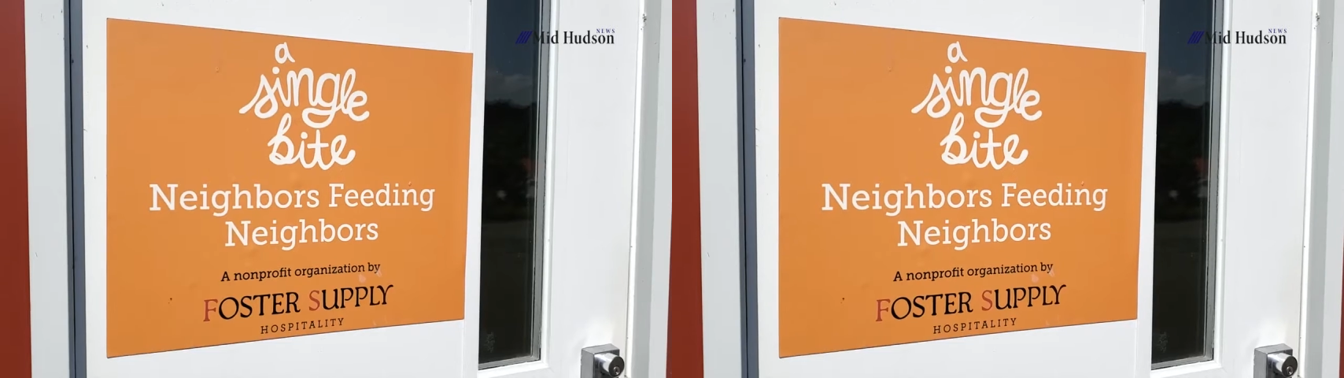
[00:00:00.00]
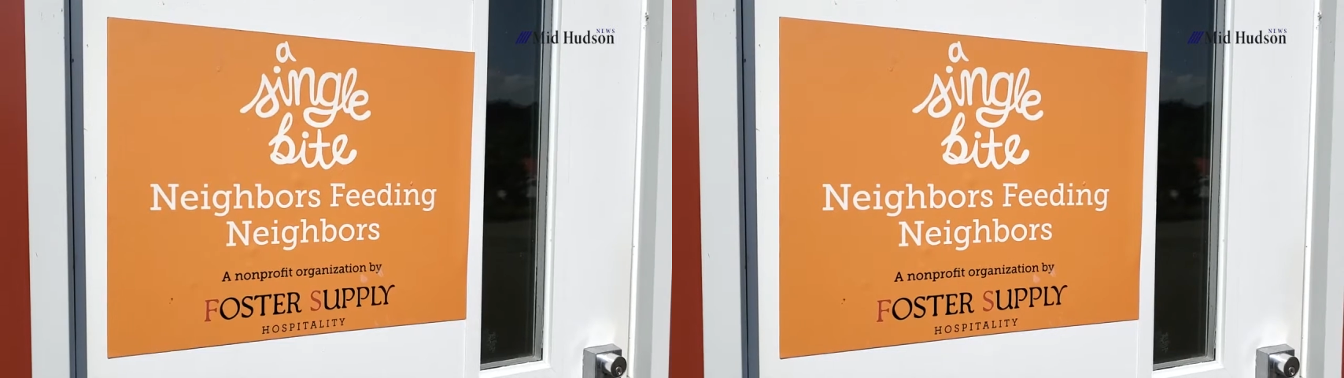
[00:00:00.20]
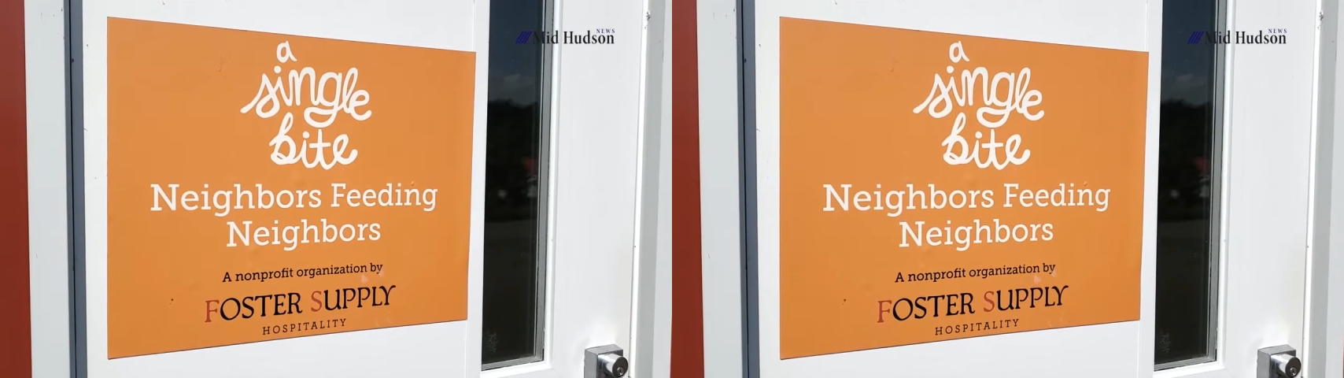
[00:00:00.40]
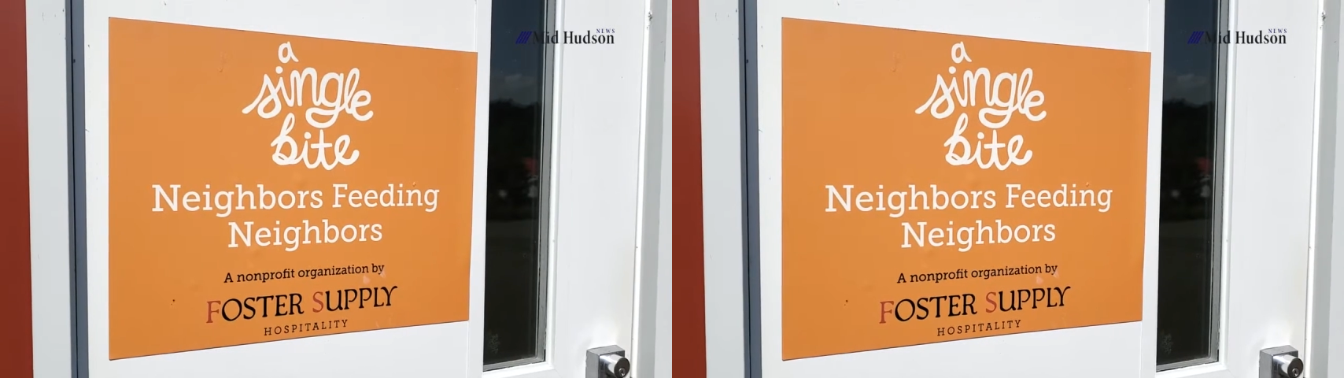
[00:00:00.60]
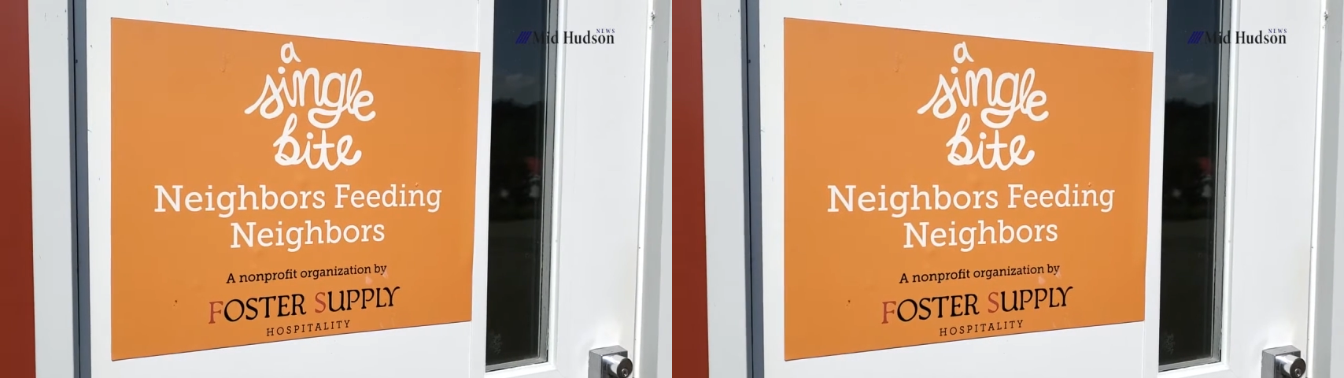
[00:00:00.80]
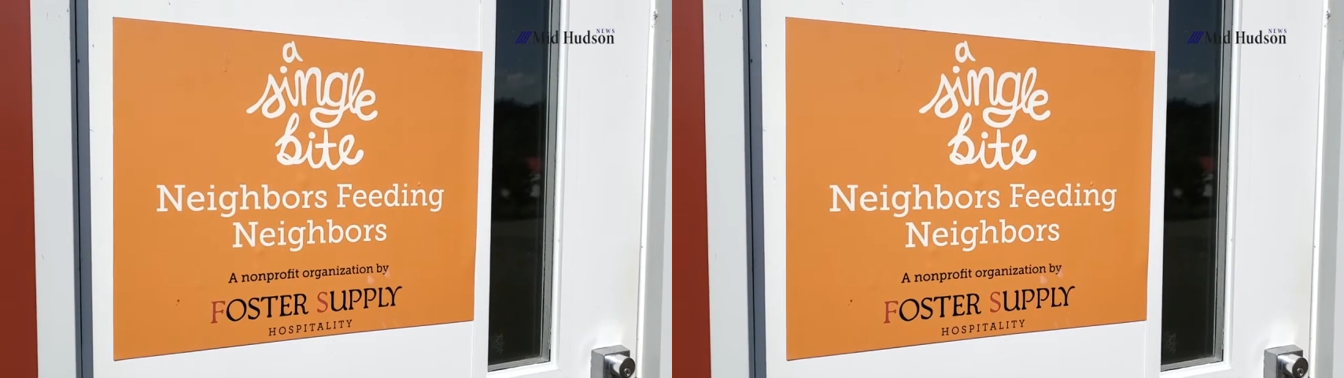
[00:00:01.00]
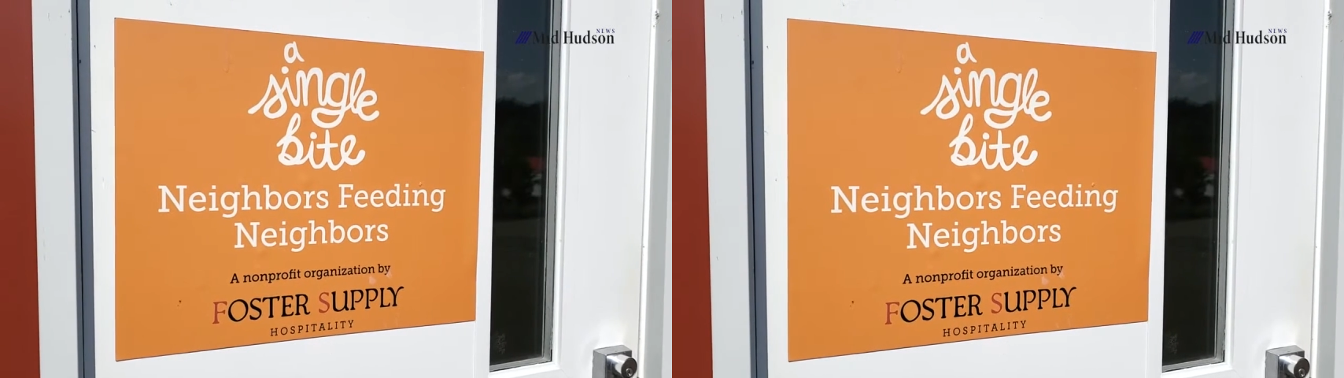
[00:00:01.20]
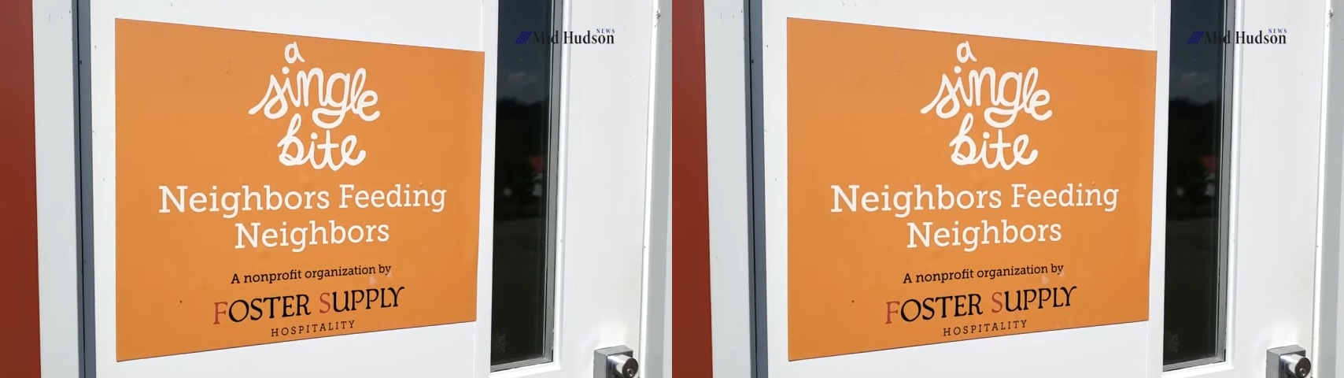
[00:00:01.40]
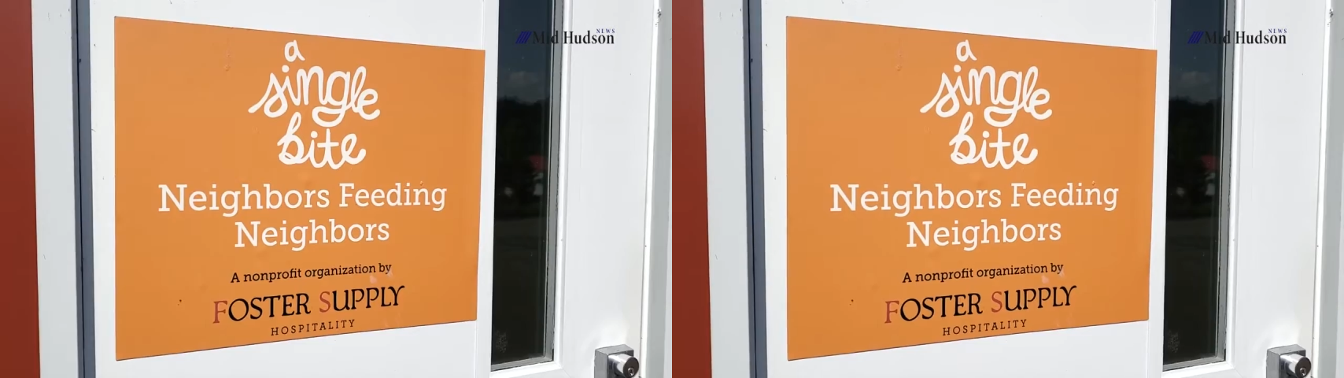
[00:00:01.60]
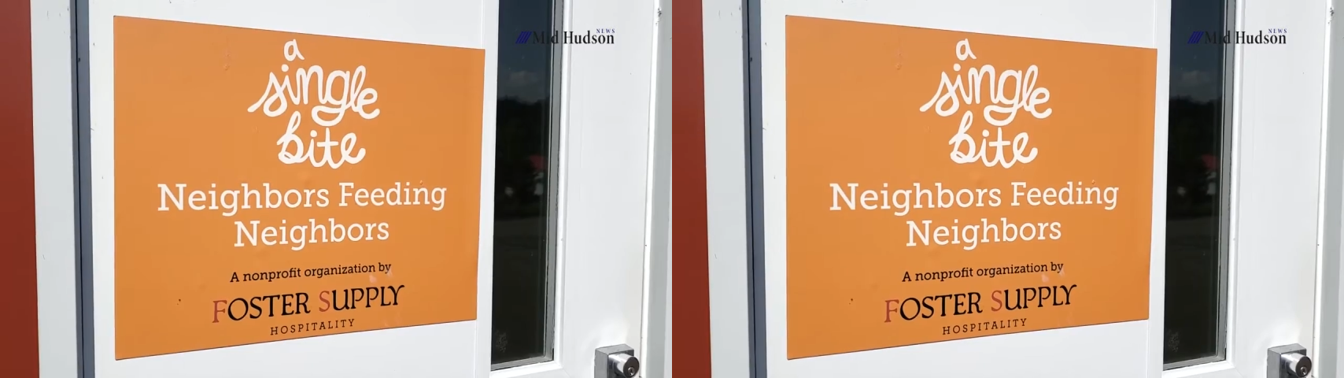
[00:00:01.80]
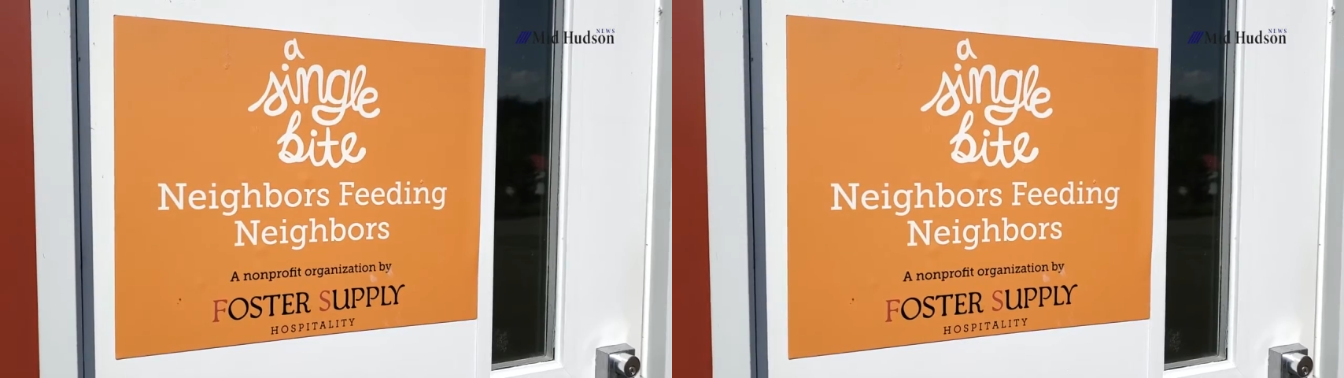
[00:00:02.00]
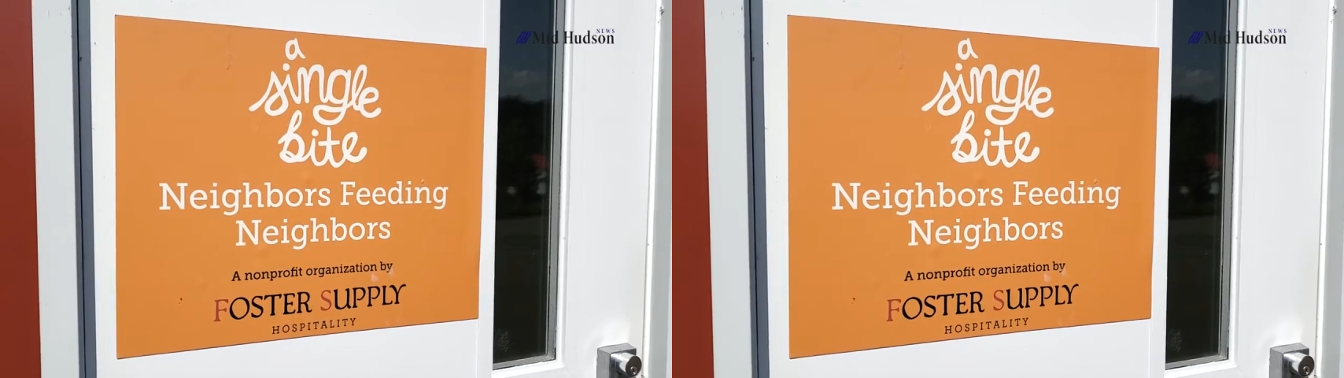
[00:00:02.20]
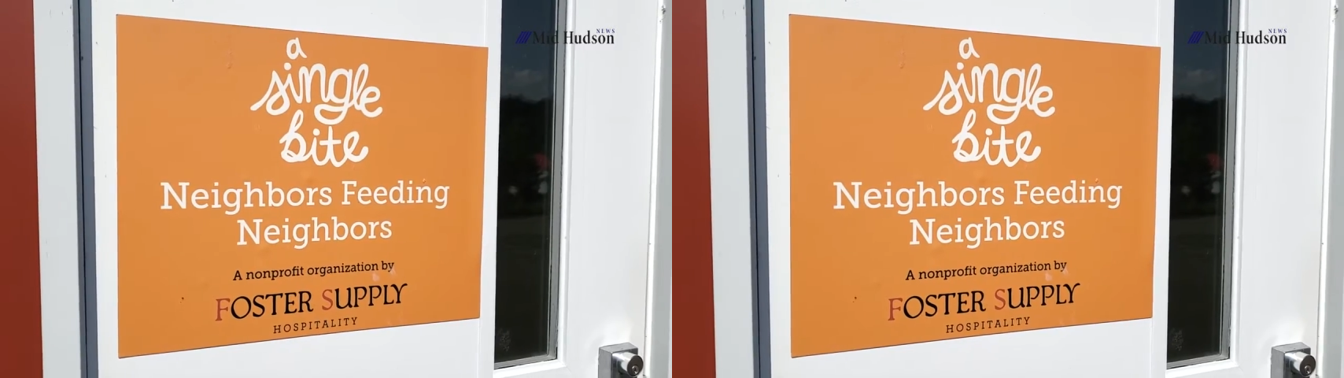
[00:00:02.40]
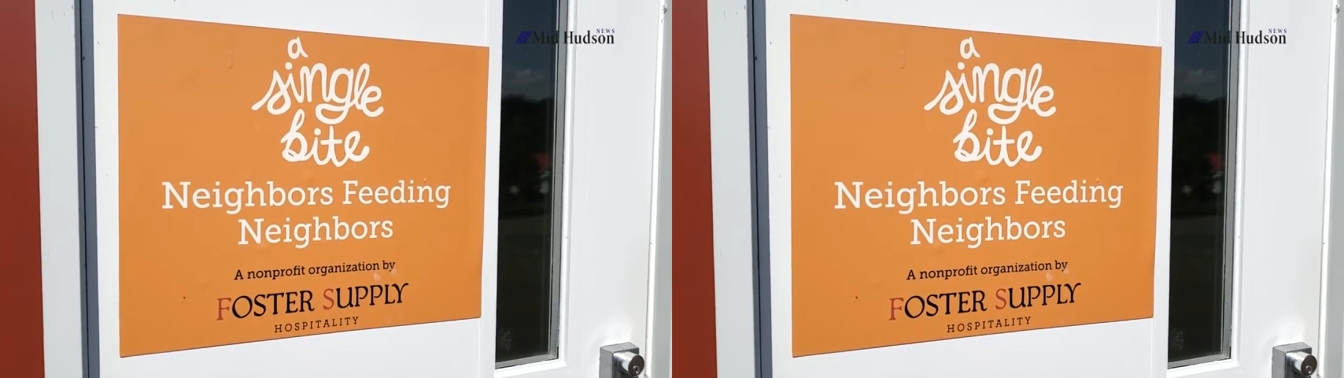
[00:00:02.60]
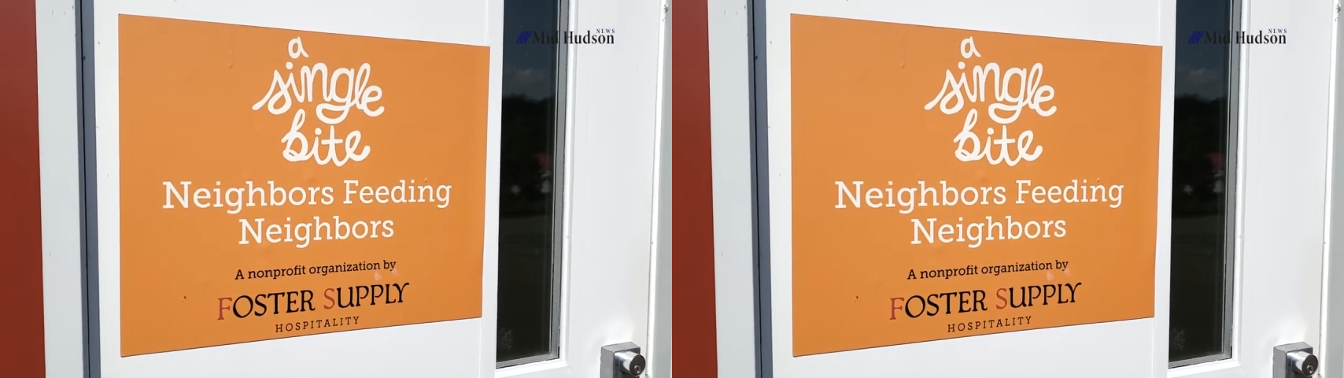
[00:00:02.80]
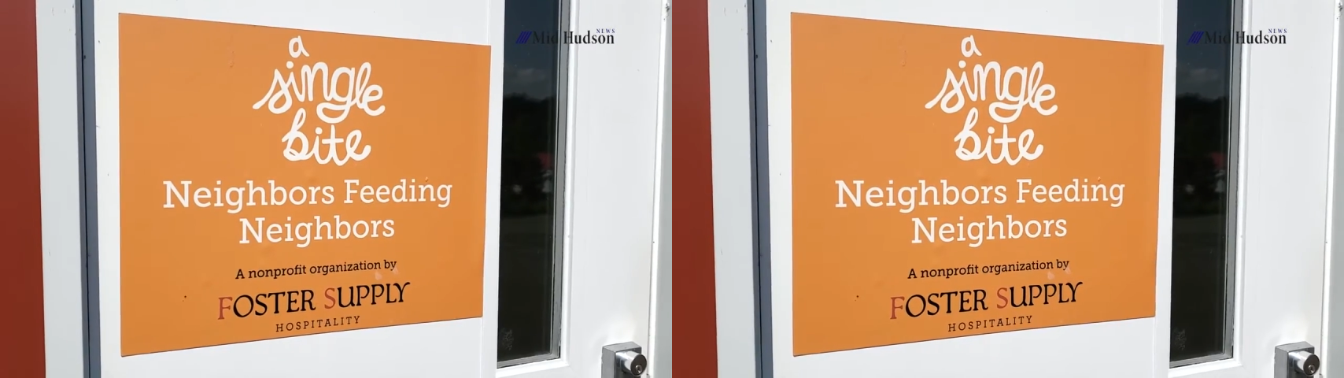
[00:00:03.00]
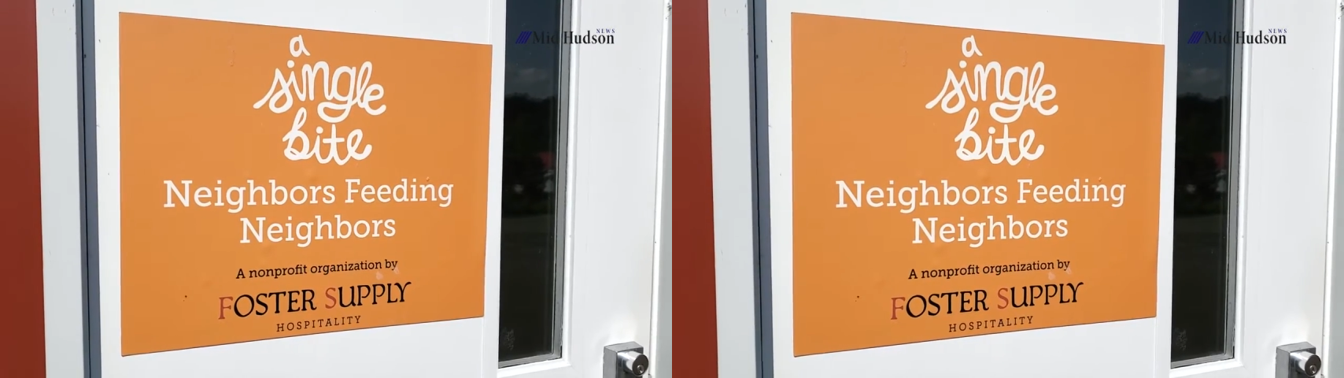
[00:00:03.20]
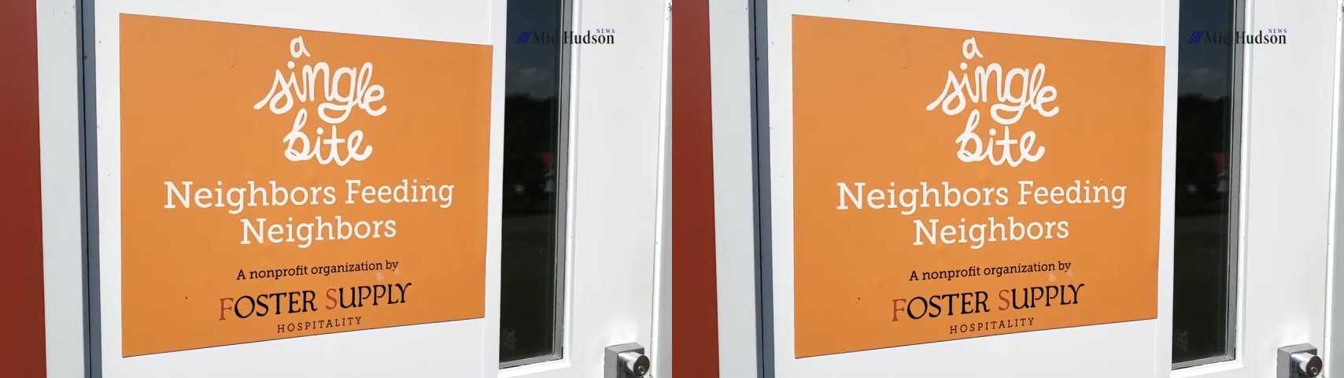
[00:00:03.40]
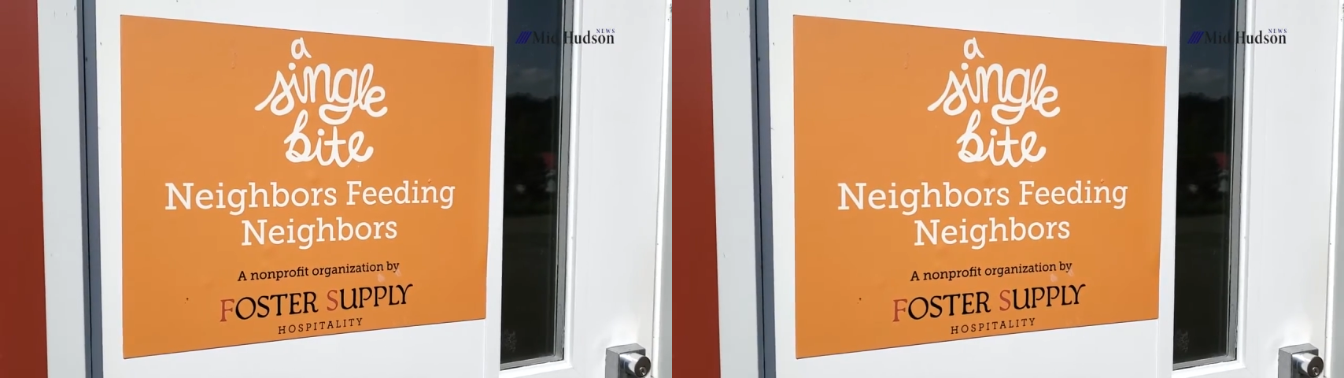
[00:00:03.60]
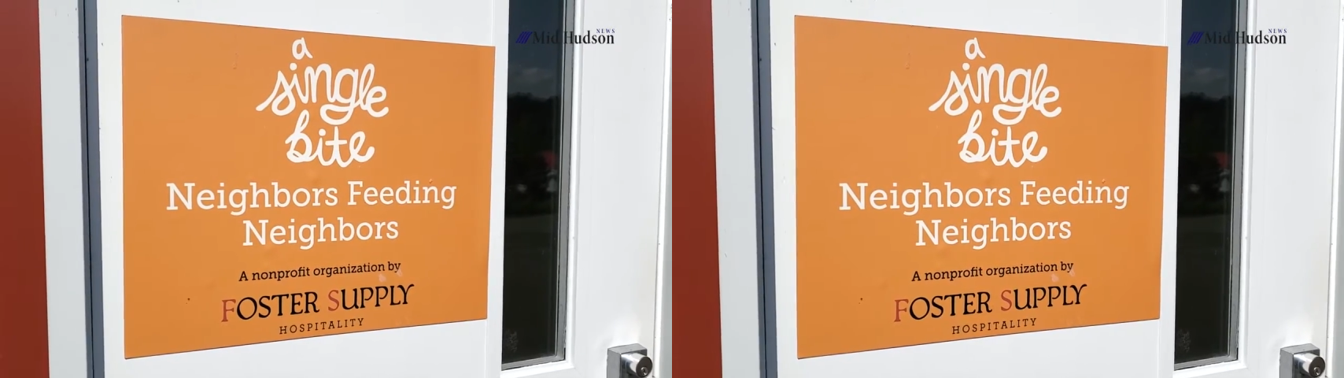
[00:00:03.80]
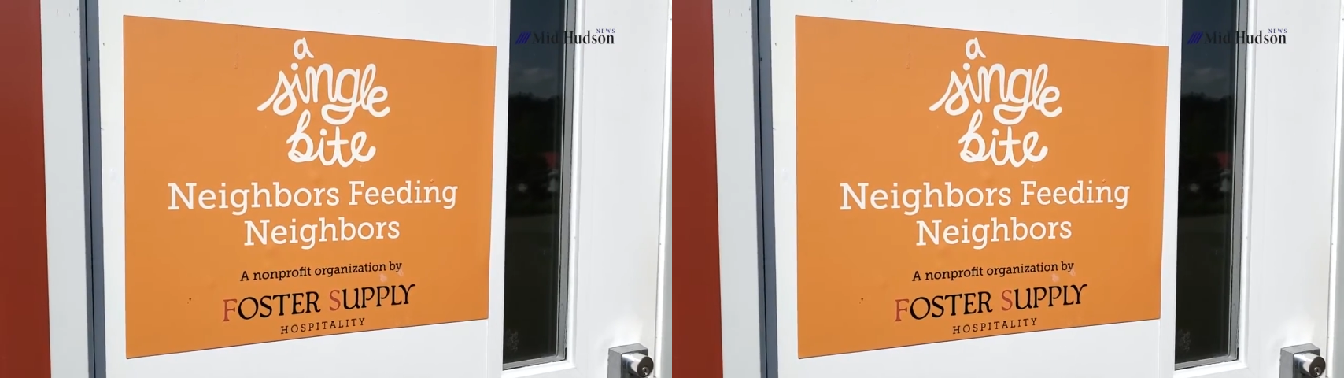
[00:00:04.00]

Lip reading: [unreadable: no face in view]